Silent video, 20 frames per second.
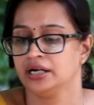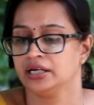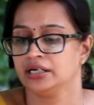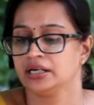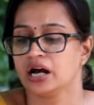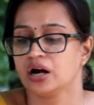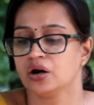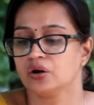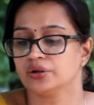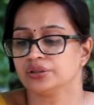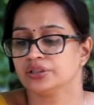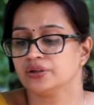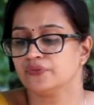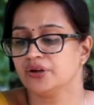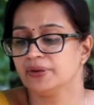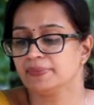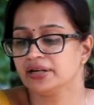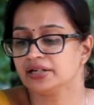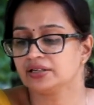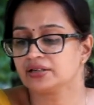Now, the
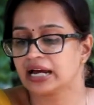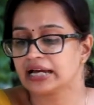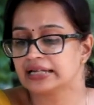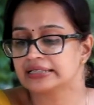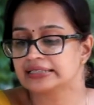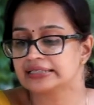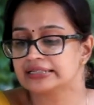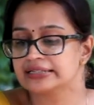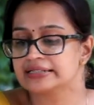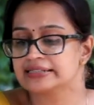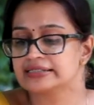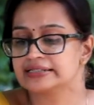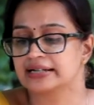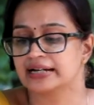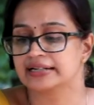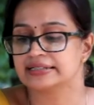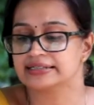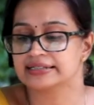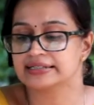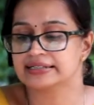women writers
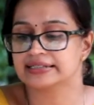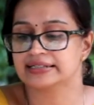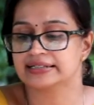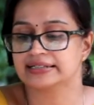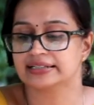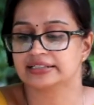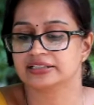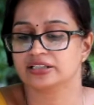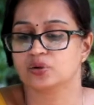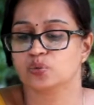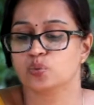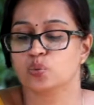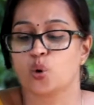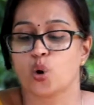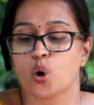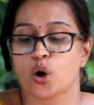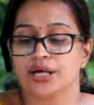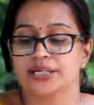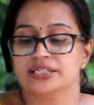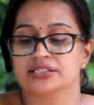considered the
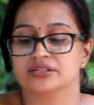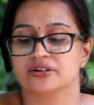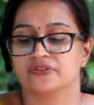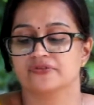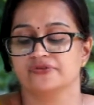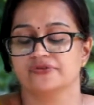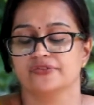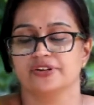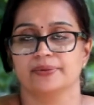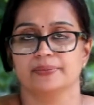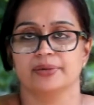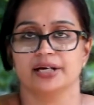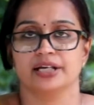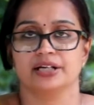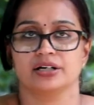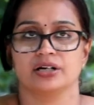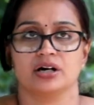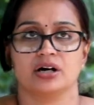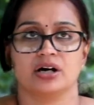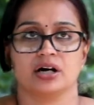voice of
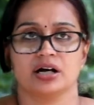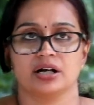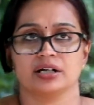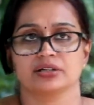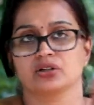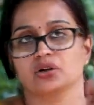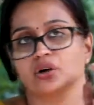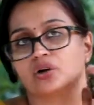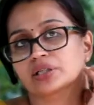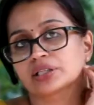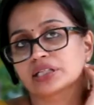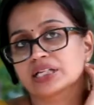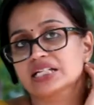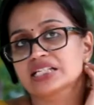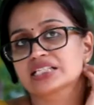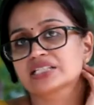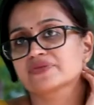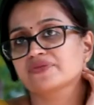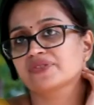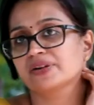women, or
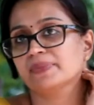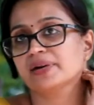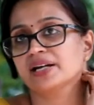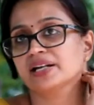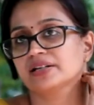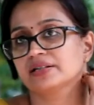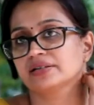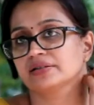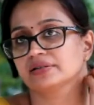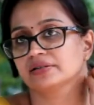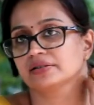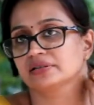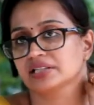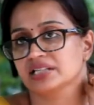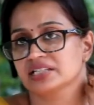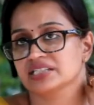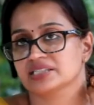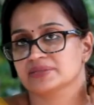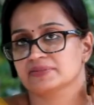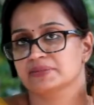these women,
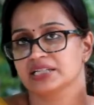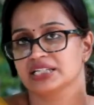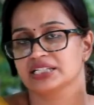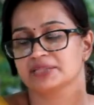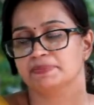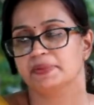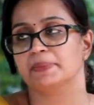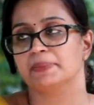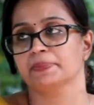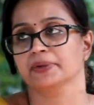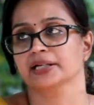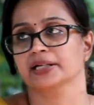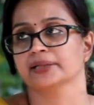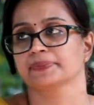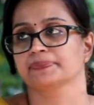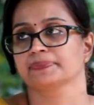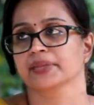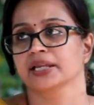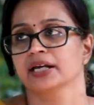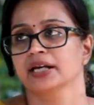these
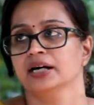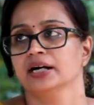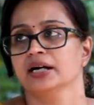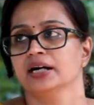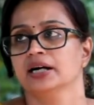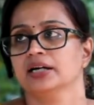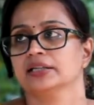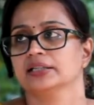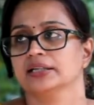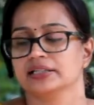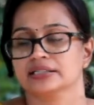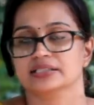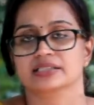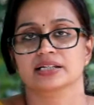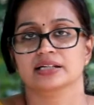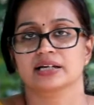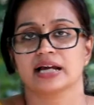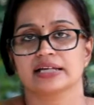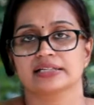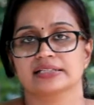people, that is
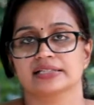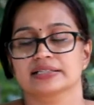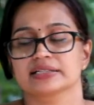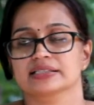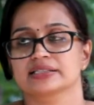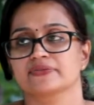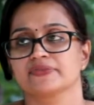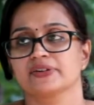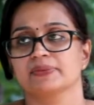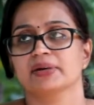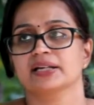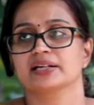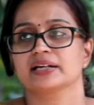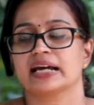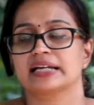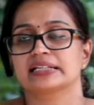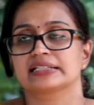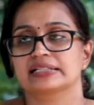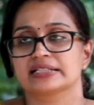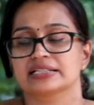the writers, the women
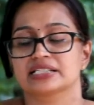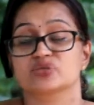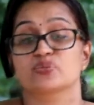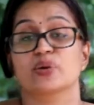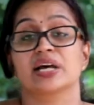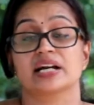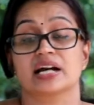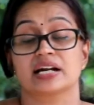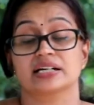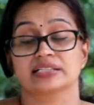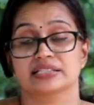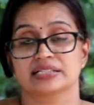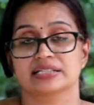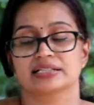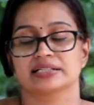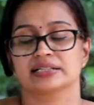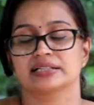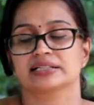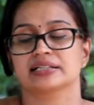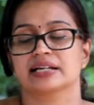writers were
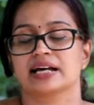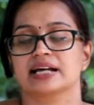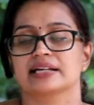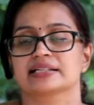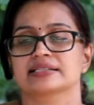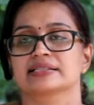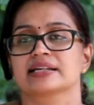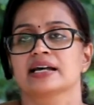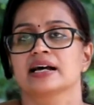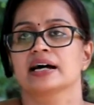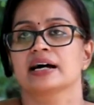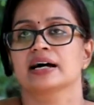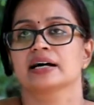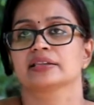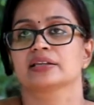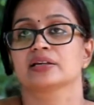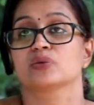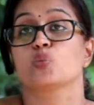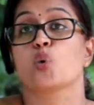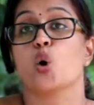considered as
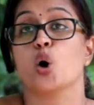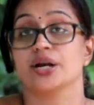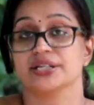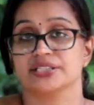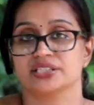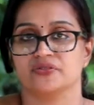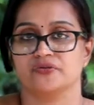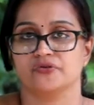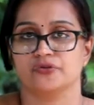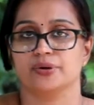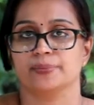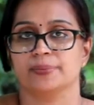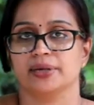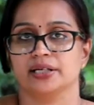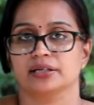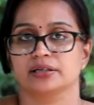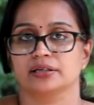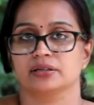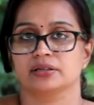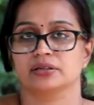the voice of women.